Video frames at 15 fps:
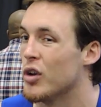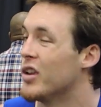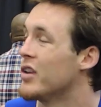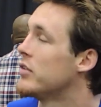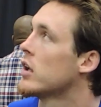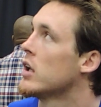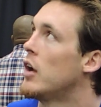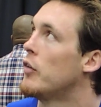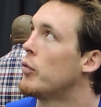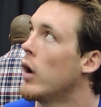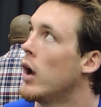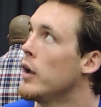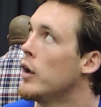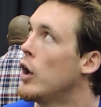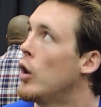realistic enough
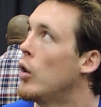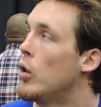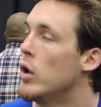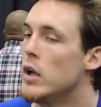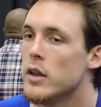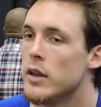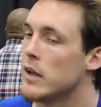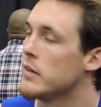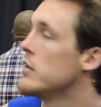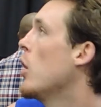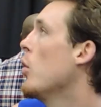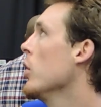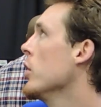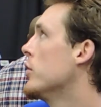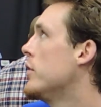where I know that's
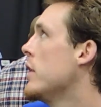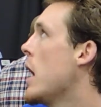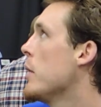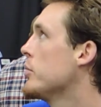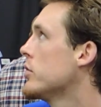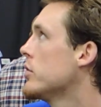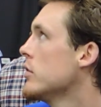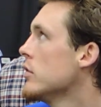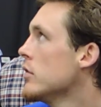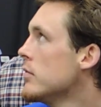not where it stops.